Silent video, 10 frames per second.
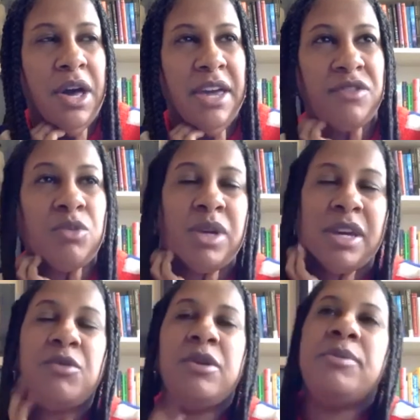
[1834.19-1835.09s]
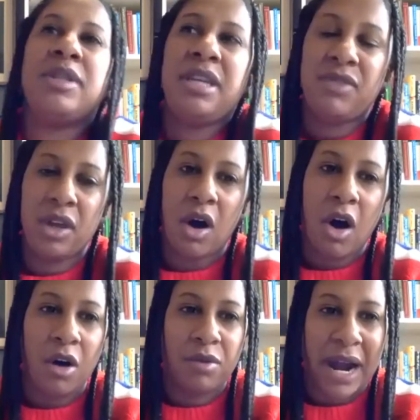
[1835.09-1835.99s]
if we believe that
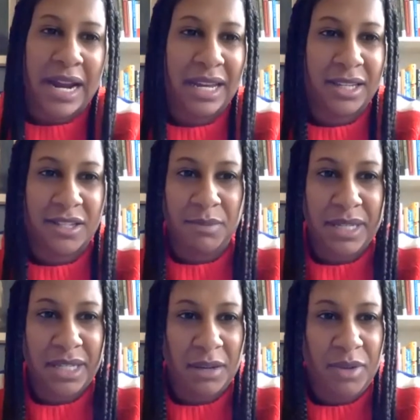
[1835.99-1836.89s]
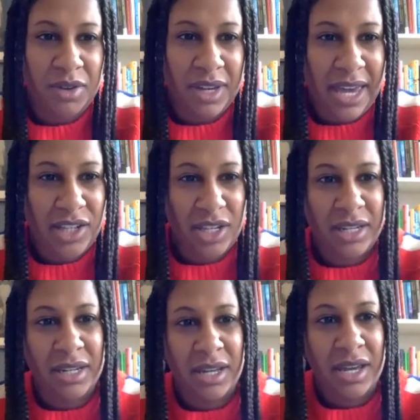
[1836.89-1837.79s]
all writing is
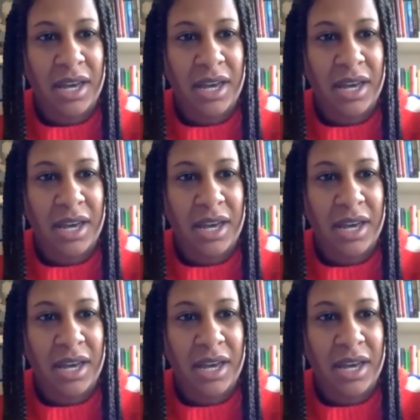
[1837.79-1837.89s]
miscommunication,